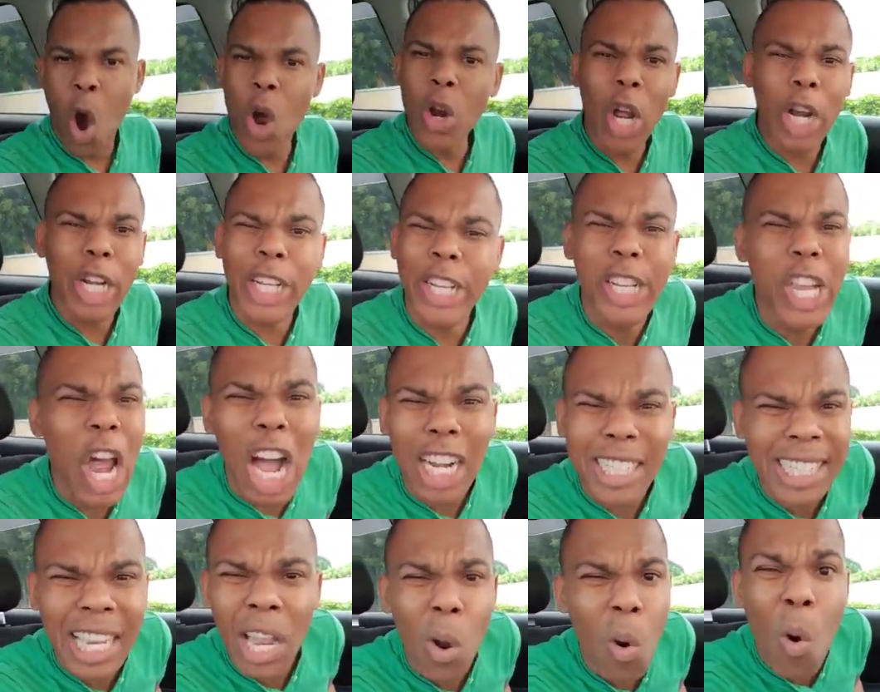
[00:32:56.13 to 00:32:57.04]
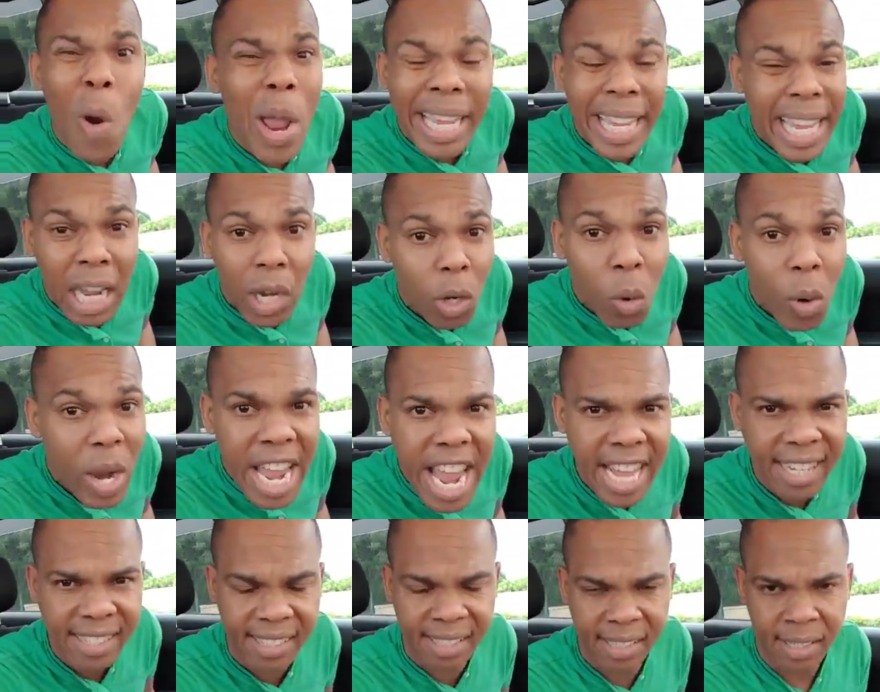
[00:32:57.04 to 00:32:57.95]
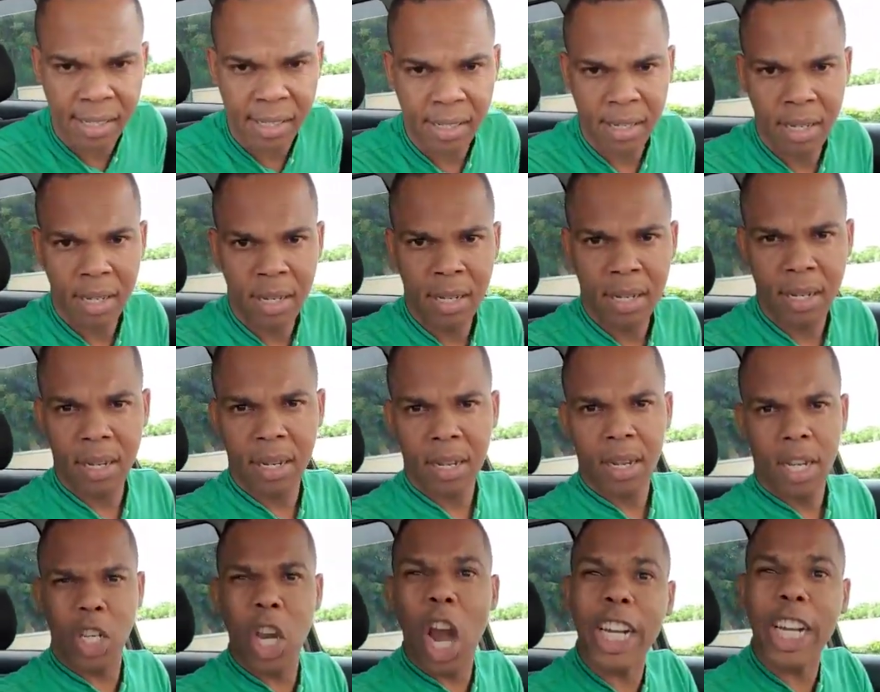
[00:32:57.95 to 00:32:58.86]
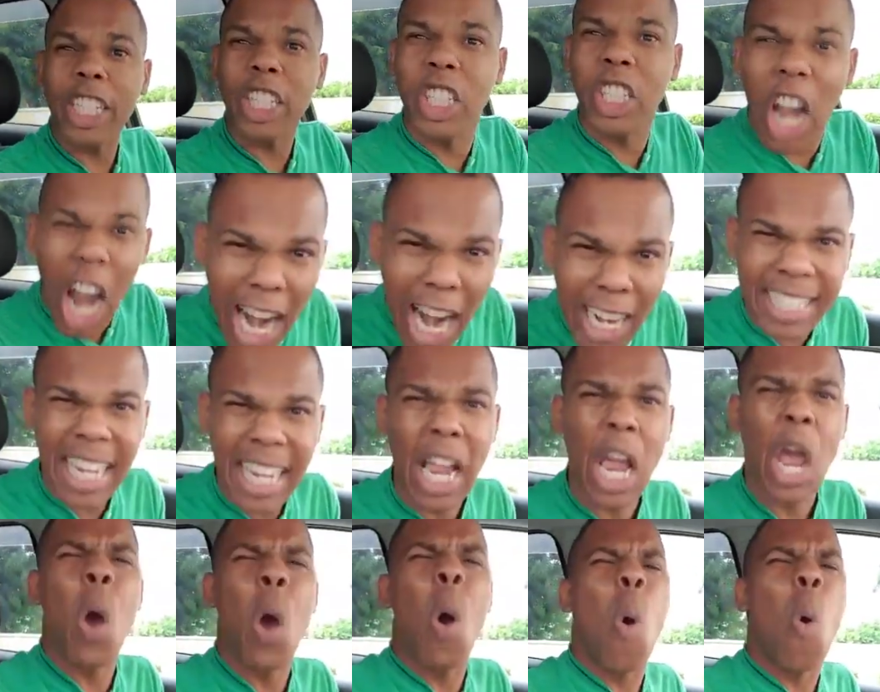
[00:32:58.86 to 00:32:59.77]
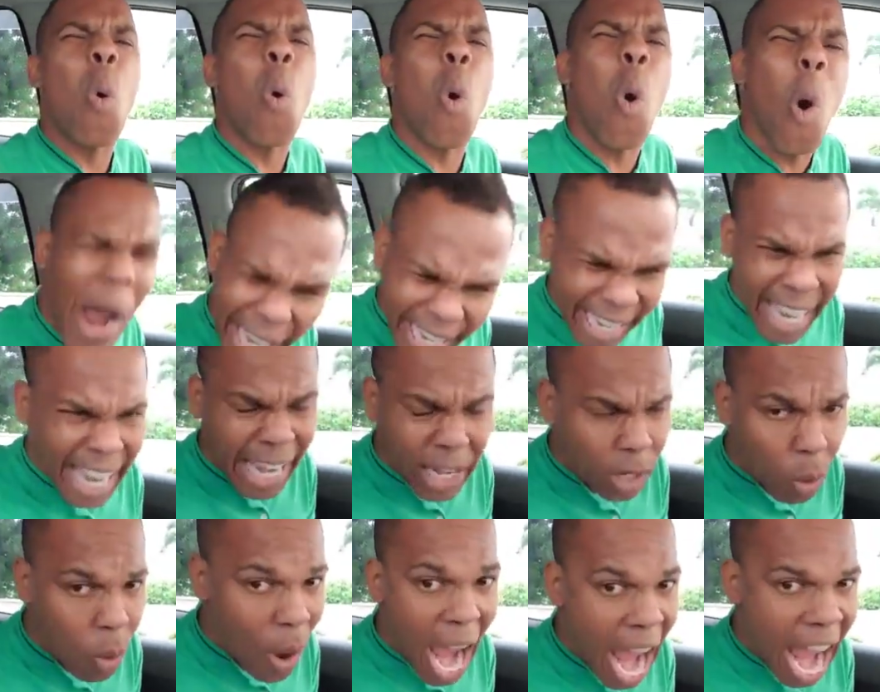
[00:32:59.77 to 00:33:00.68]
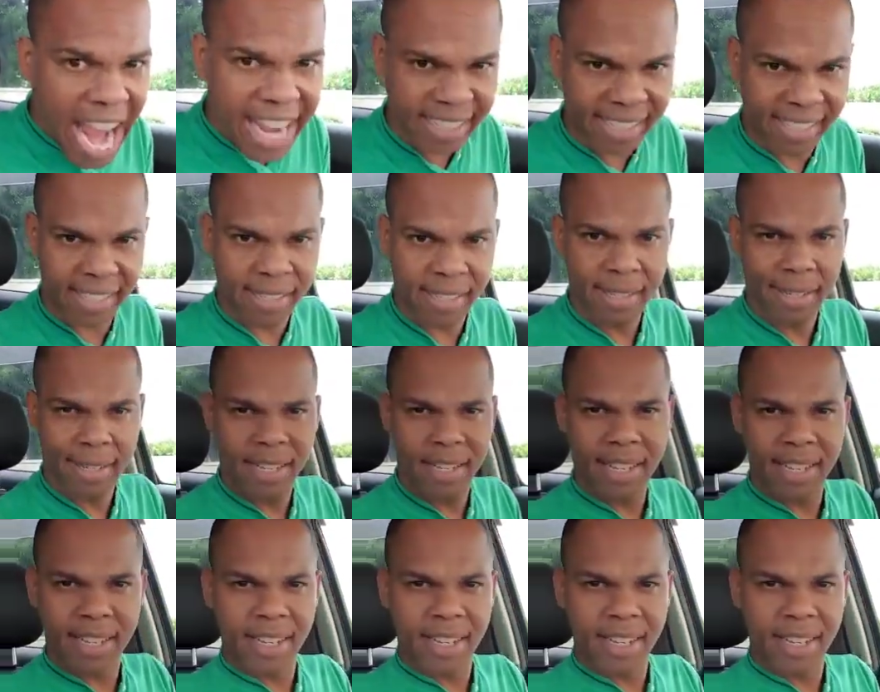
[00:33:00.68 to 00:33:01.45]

On the dirty, wicked ways. Your dirty, wicked ways.